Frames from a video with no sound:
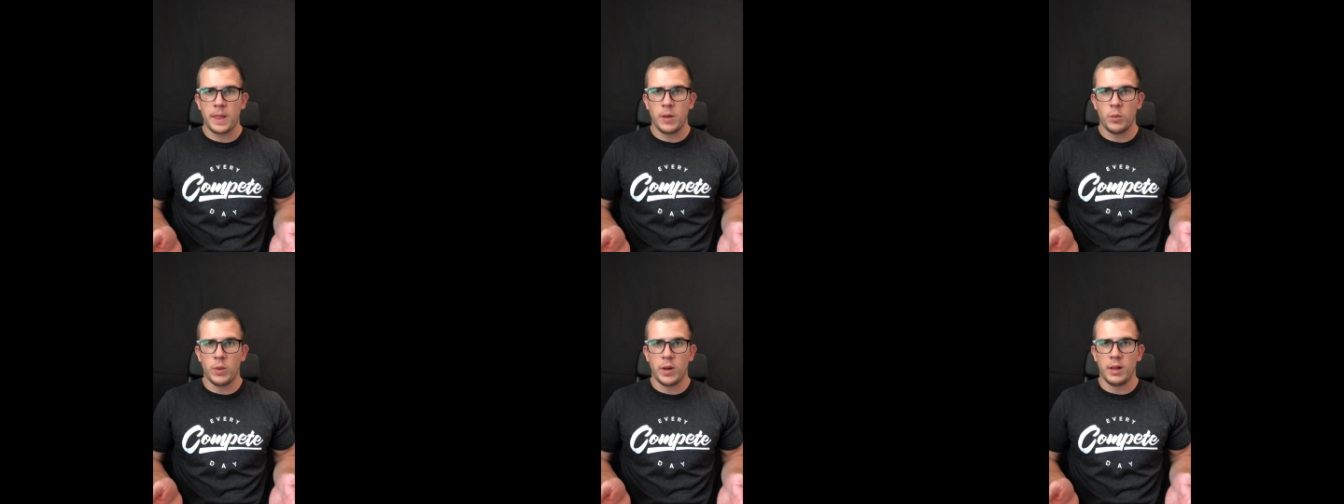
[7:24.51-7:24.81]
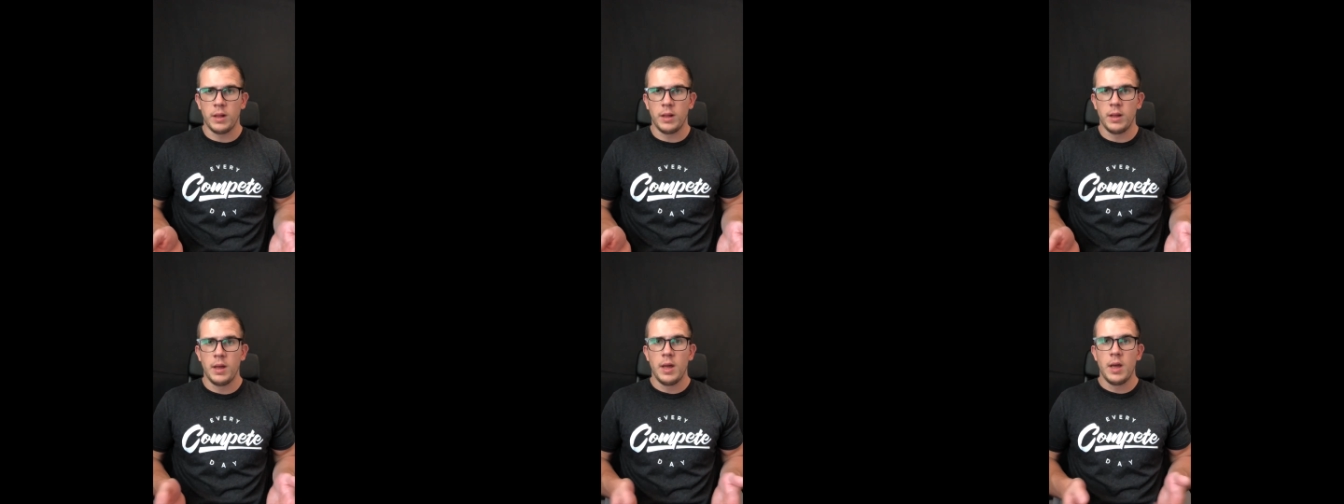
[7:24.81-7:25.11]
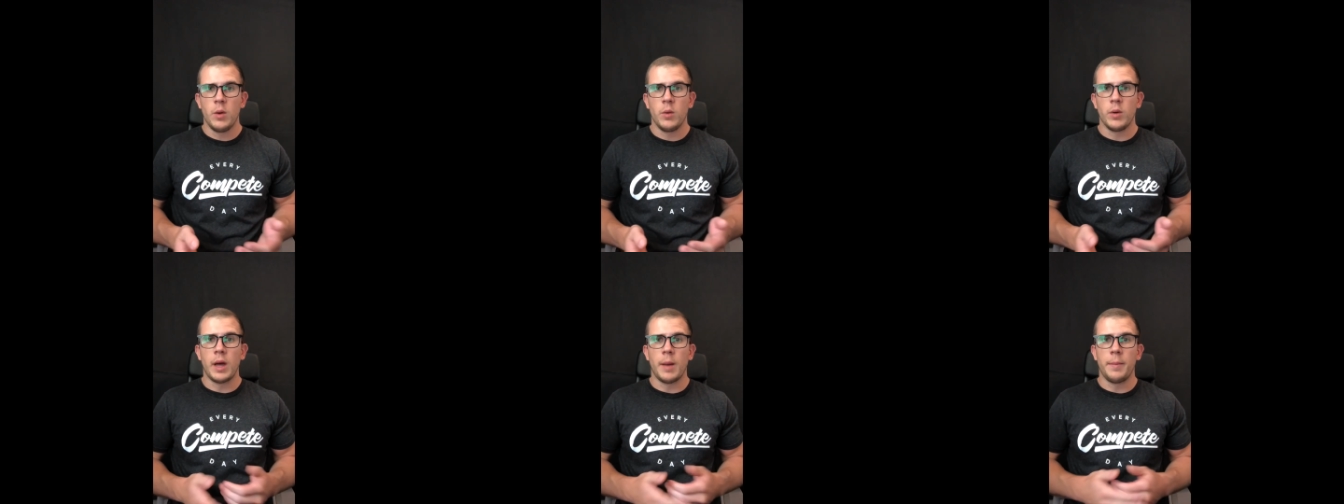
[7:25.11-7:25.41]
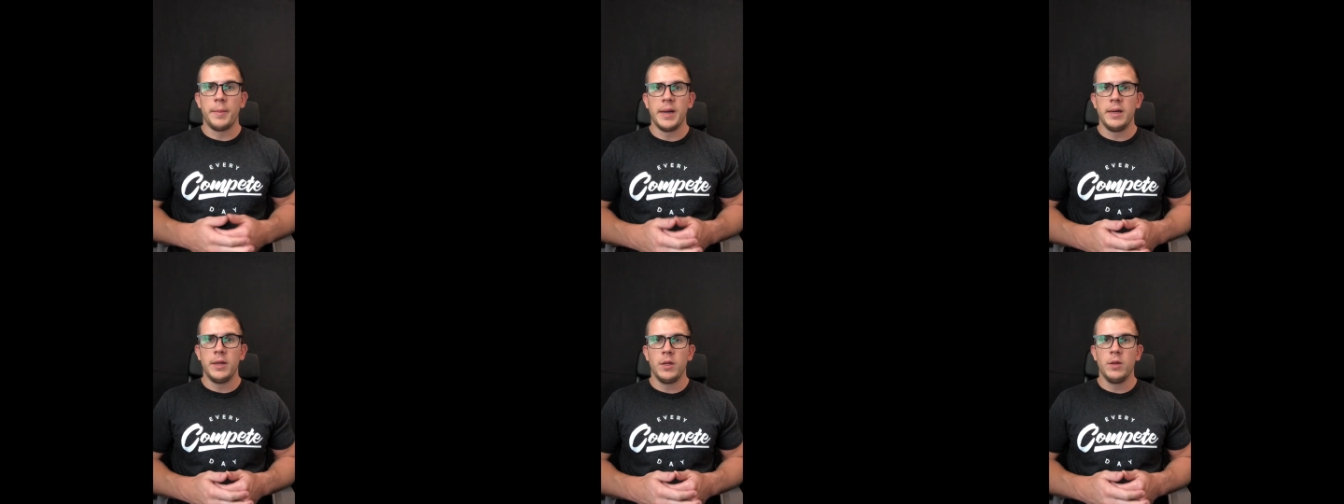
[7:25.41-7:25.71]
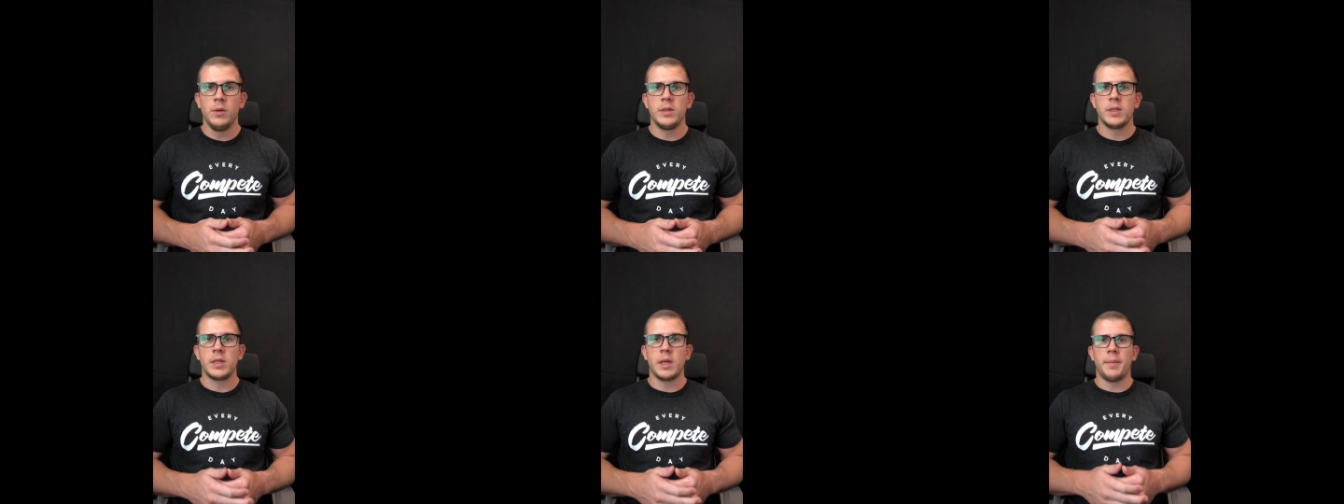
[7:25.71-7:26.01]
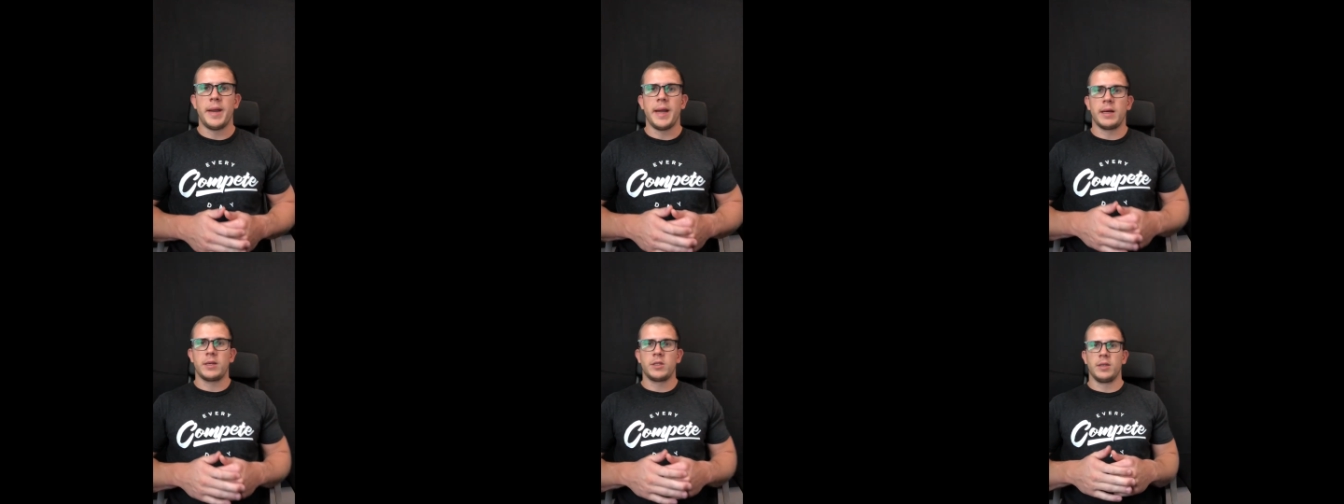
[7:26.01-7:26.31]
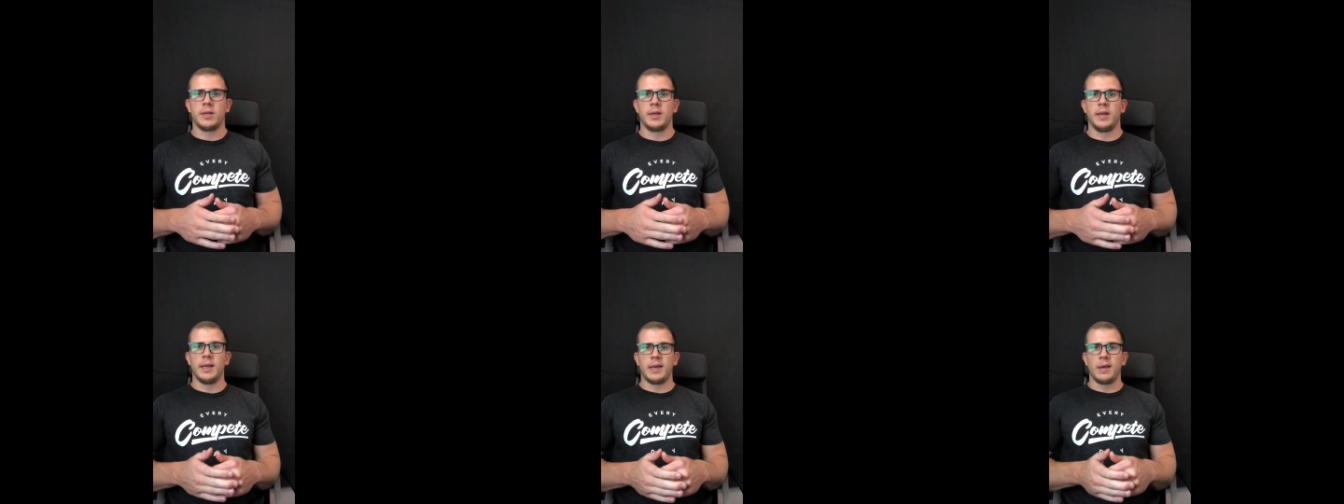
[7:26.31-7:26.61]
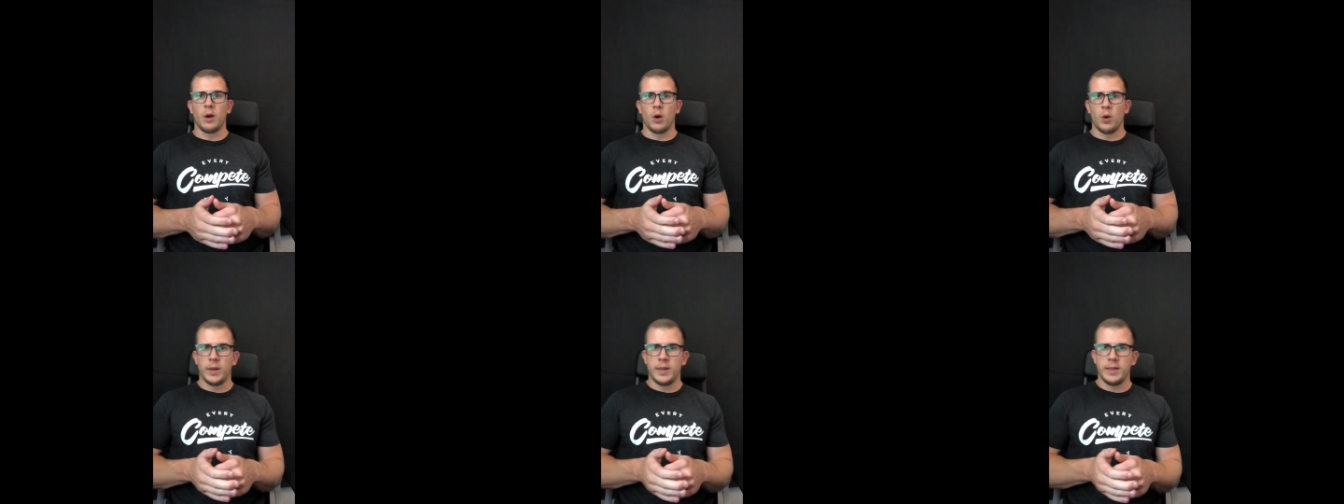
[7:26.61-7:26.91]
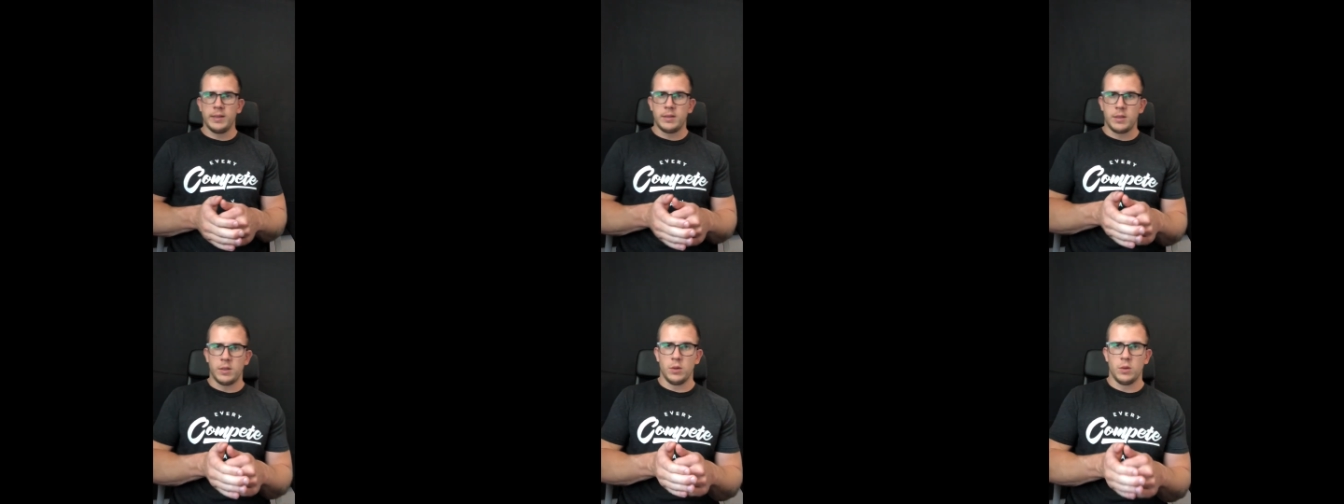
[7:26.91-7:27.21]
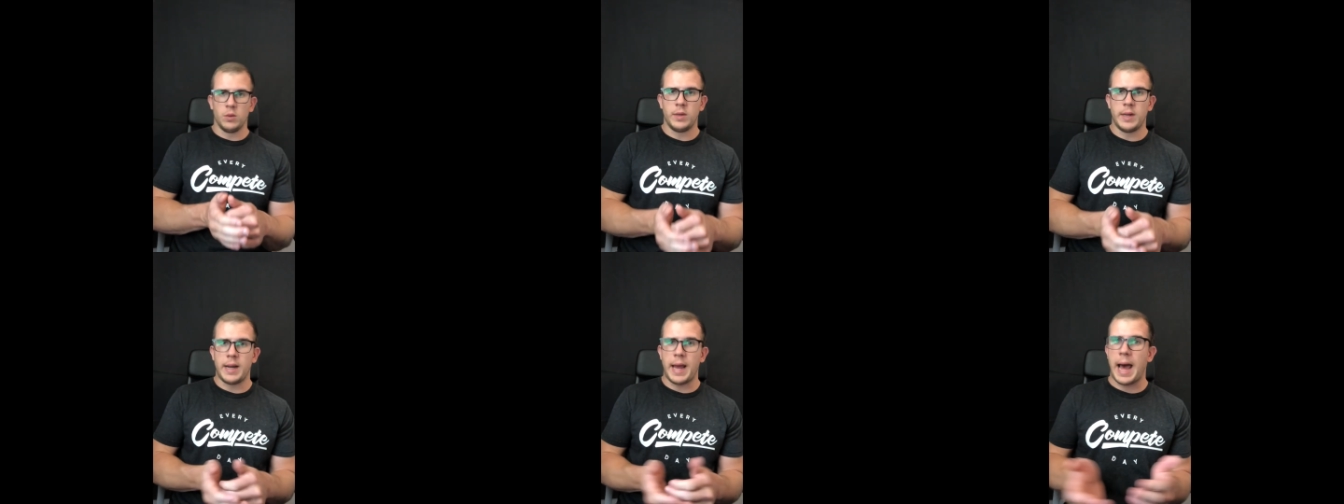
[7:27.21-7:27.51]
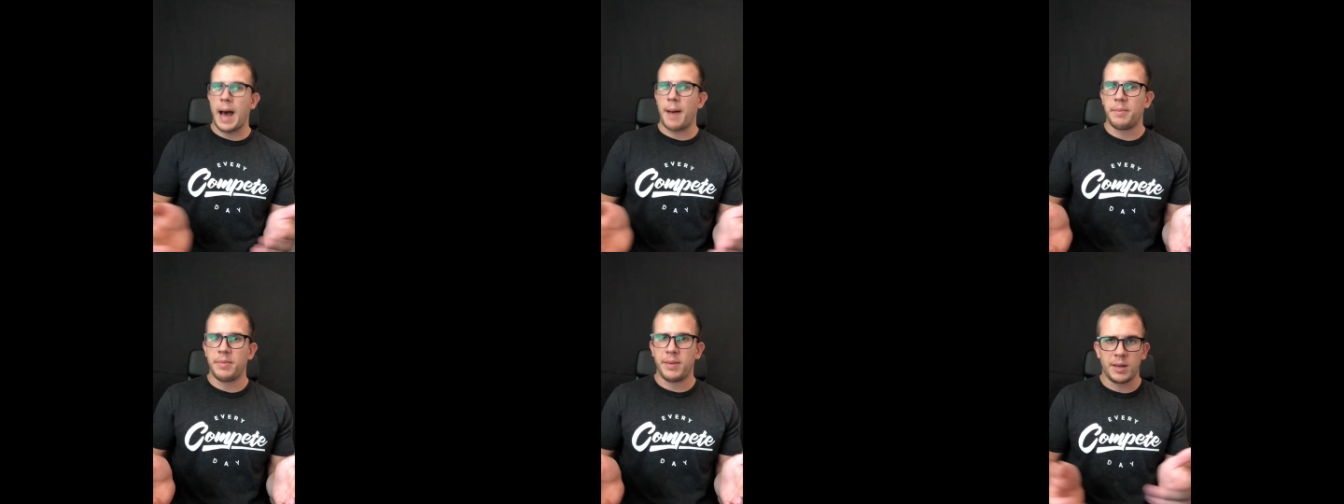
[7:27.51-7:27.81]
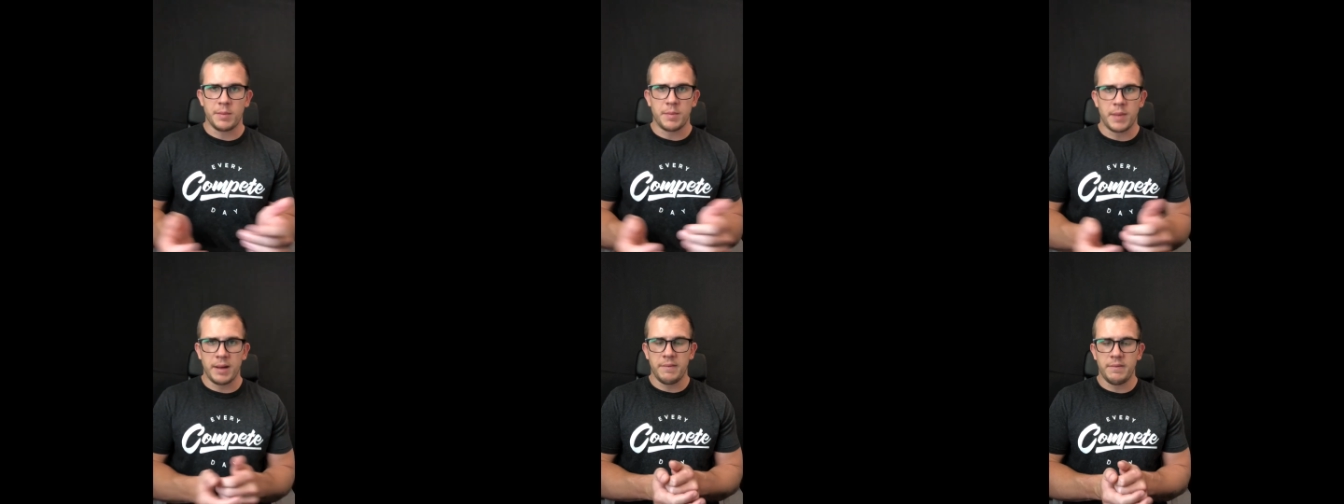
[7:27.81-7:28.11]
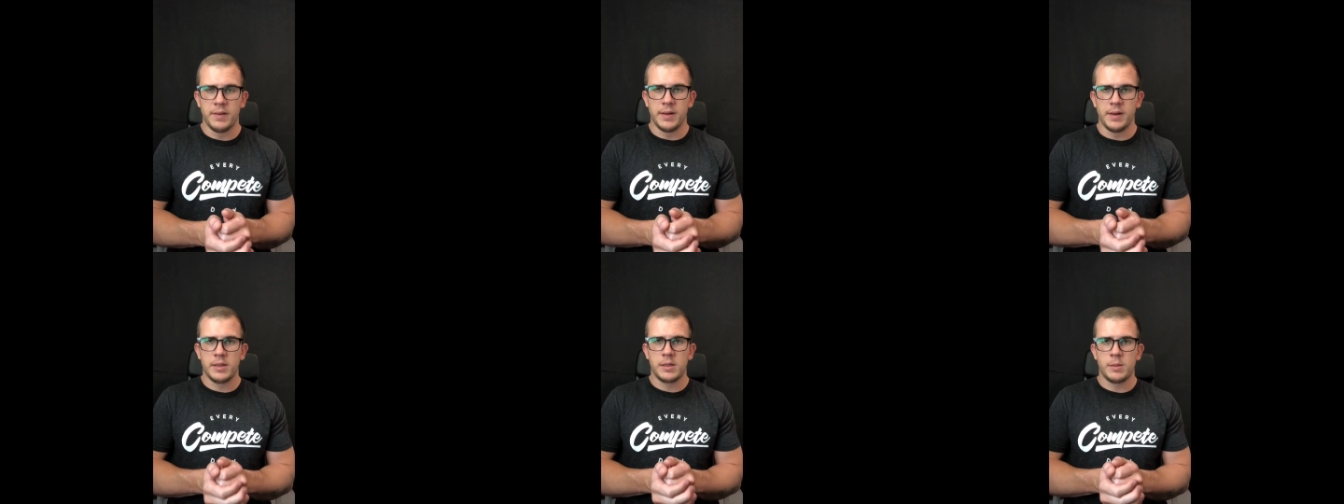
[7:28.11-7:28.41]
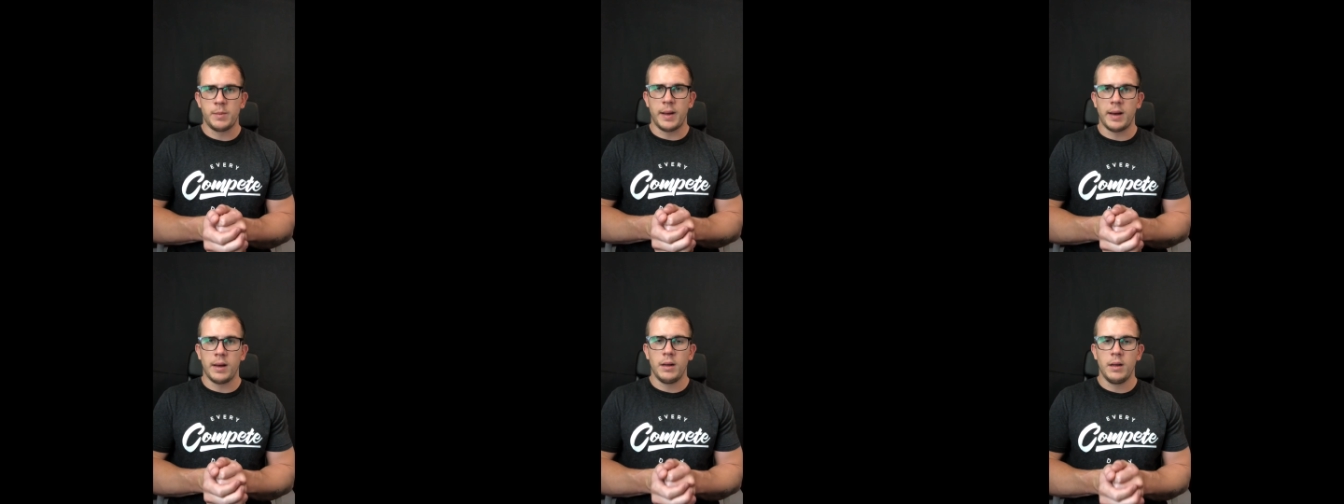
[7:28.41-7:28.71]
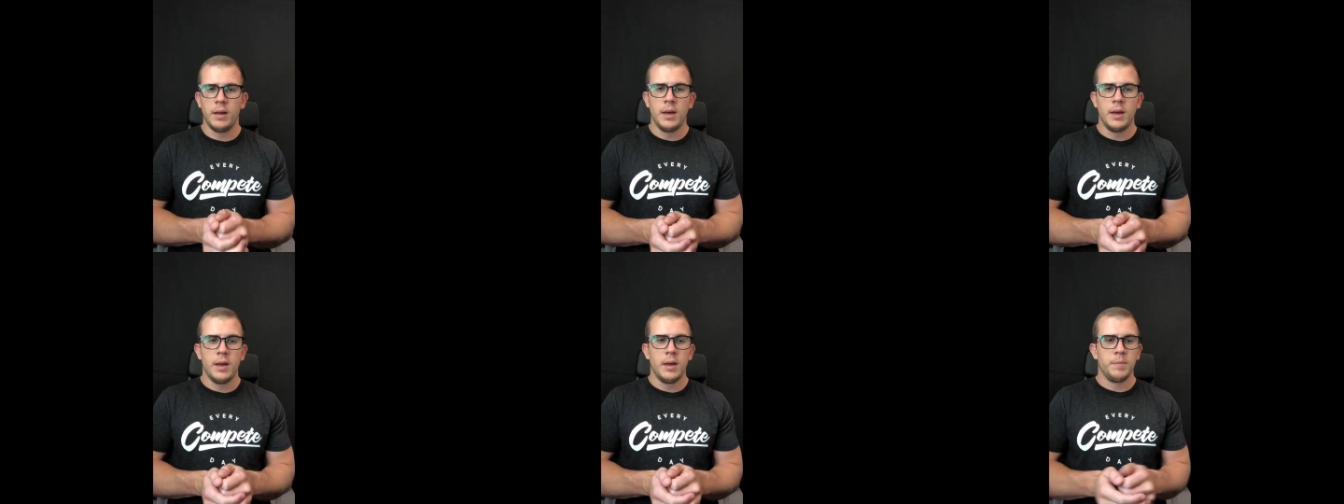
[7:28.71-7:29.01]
well, what I'm gonna do is I'm actually gonna go into an app like MyFitnessPal,